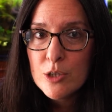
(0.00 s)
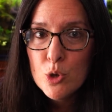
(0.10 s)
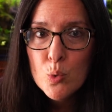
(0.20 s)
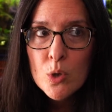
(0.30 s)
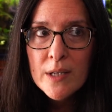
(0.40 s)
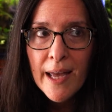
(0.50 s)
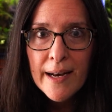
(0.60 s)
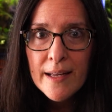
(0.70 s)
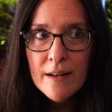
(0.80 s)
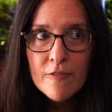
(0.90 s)
You will get
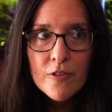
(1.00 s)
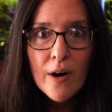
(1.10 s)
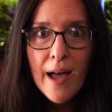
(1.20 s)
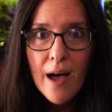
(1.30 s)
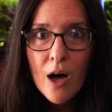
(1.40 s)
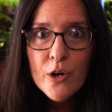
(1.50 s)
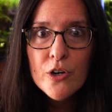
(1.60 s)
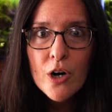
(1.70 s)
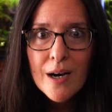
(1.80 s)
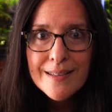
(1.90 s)
it for
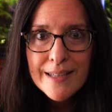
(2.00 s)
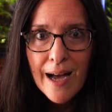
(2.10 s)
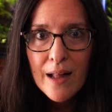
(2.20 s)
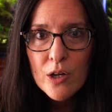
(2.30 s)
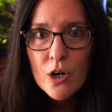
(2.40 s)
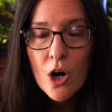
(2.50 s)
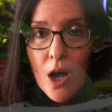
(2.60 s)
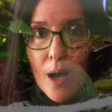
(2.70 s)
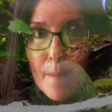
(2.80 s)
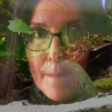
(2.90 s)
under $1 a